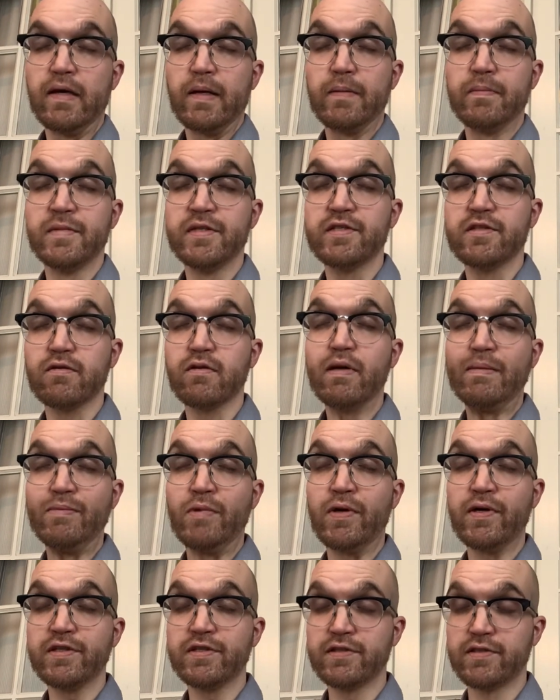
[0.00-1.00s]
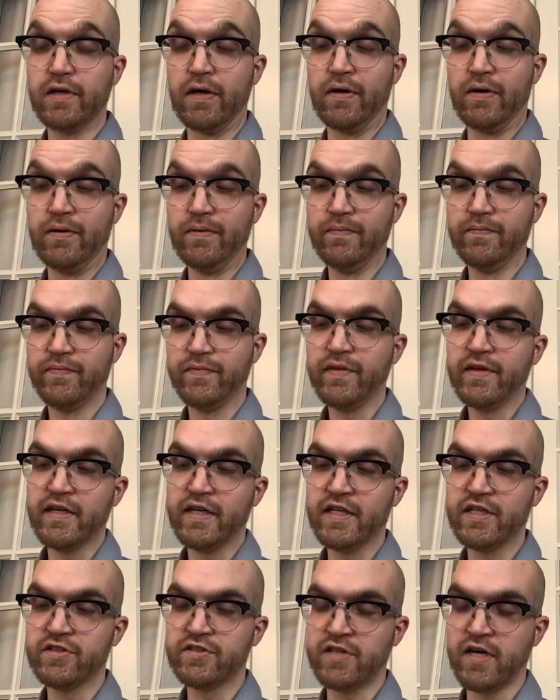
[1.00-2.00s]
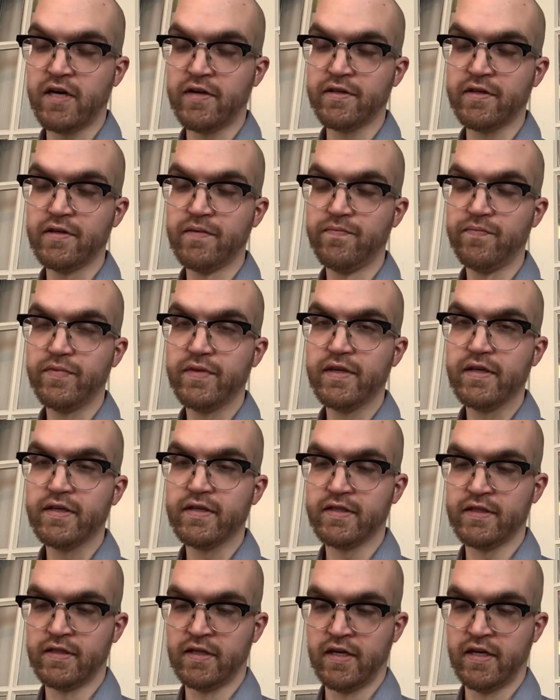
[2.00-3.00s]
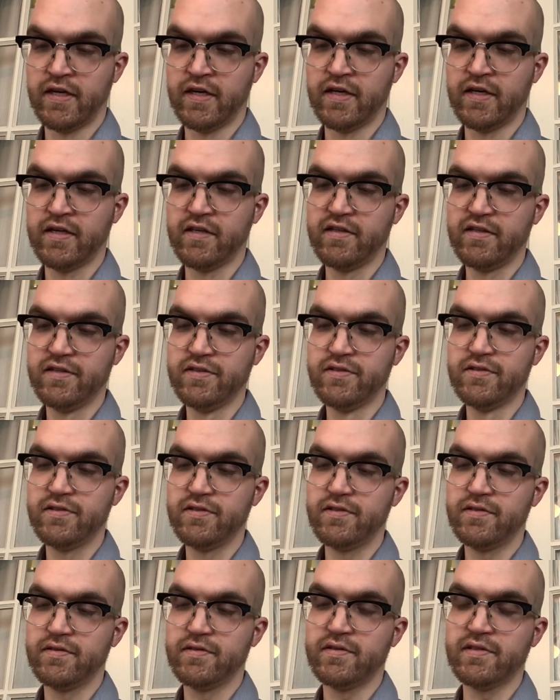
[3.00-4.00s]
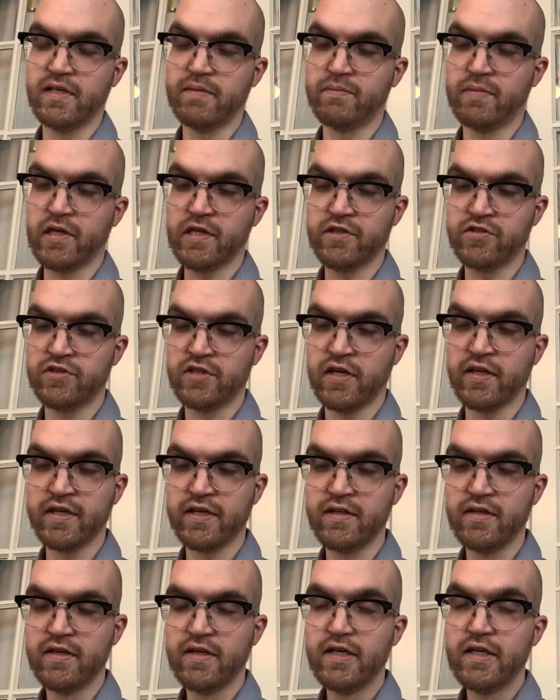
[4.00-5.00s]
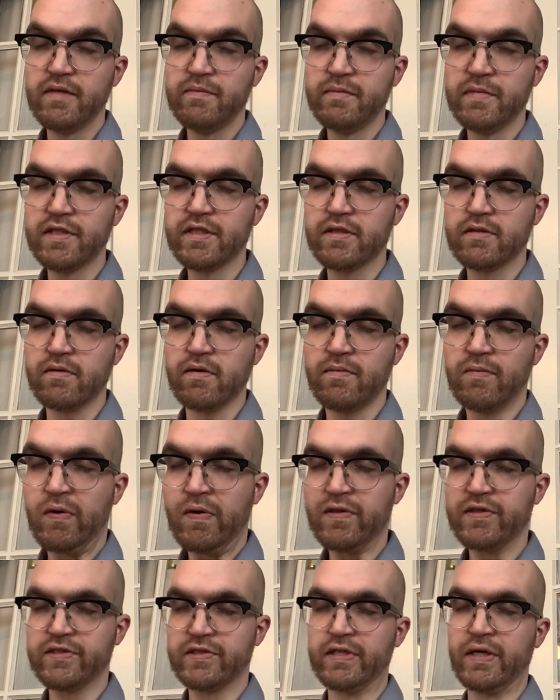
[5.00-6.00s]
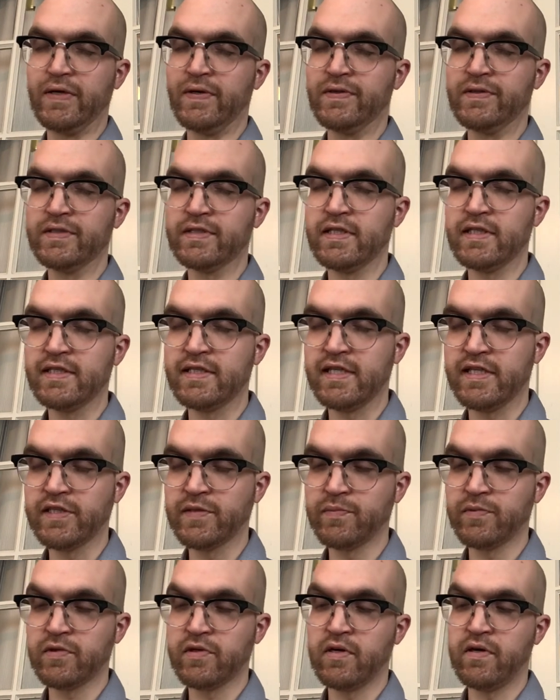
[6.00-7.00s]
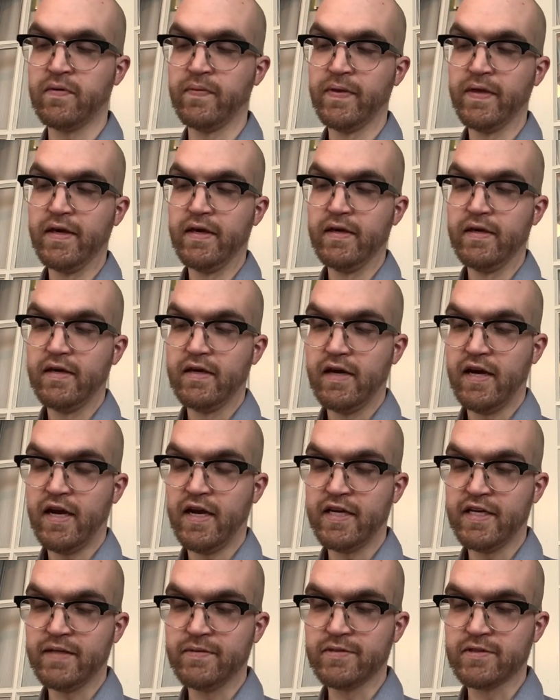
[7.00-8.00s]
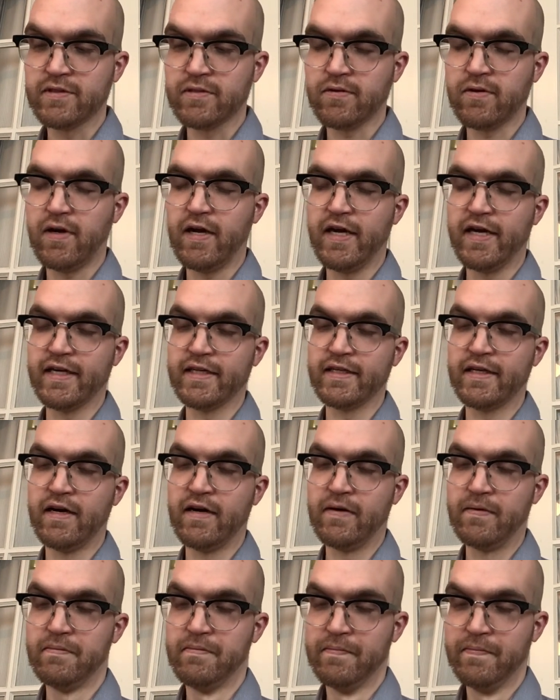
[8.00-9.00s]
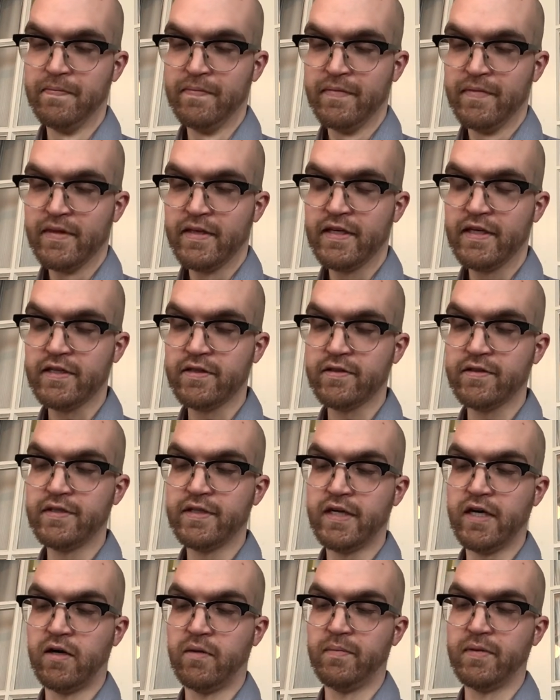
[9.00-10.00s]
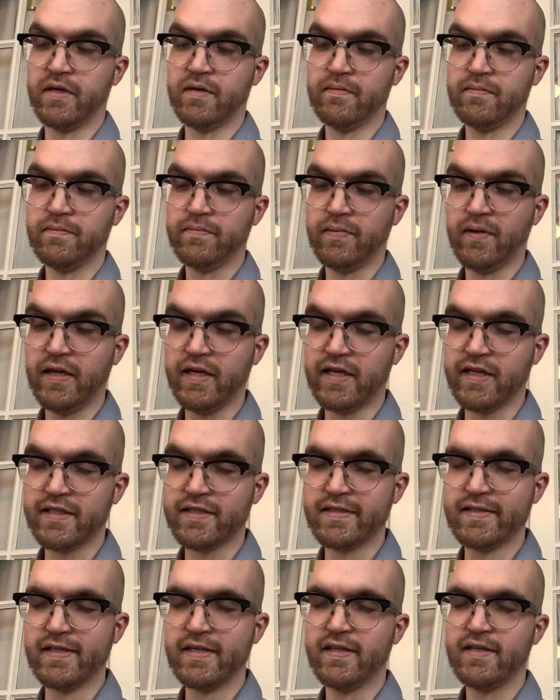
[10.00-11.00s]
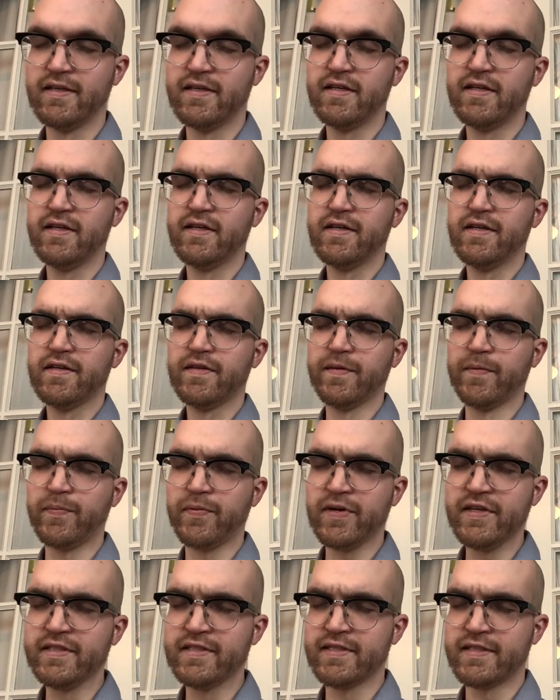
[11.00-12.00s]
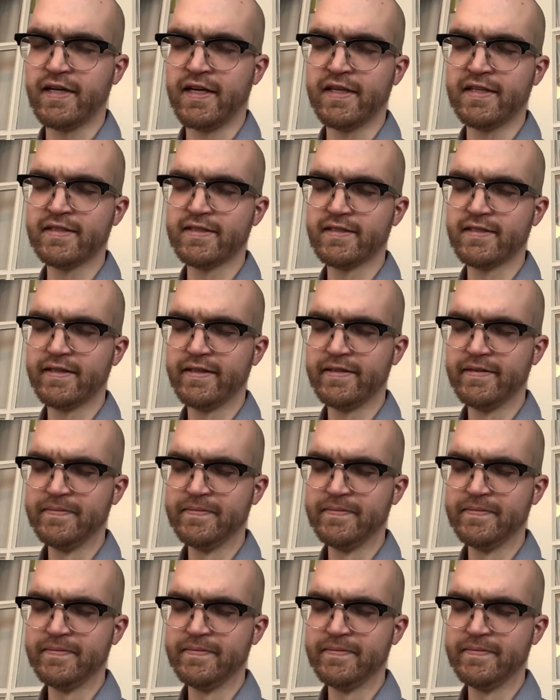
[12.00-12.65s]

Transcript: Mr. Remorso, he shouted. Yes, said Botticelli. Mr. Remorso, said Despereaux, and he was crying now. He couldn't help it. Please, the princess.